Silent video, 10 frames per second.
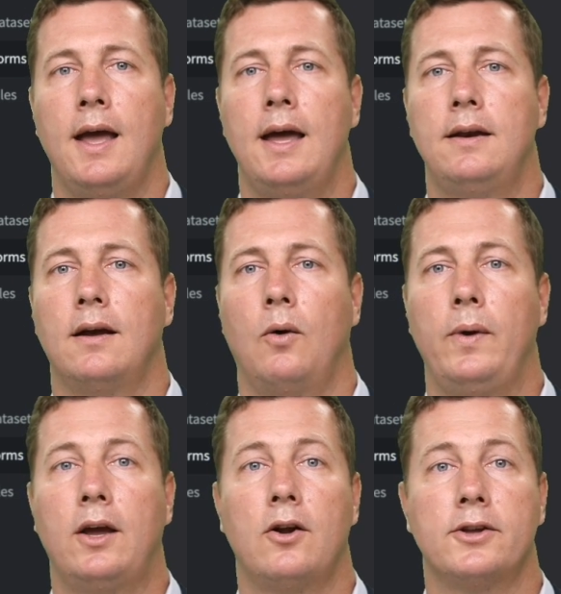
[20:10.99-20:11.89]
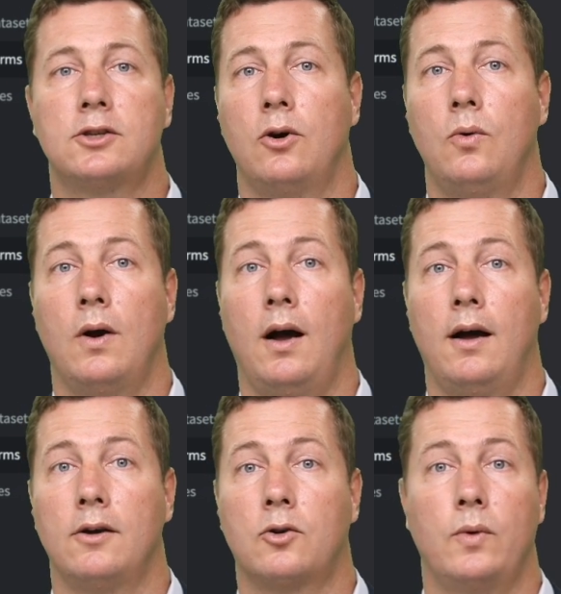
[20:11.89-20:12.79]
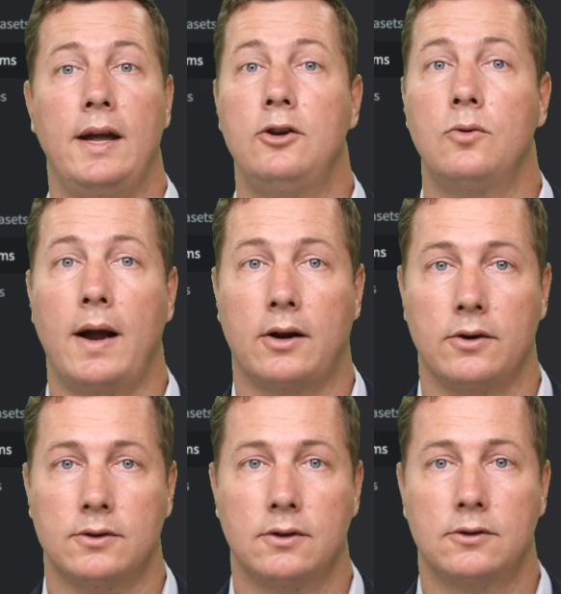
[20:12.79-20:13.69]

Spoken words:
And we can also create new records.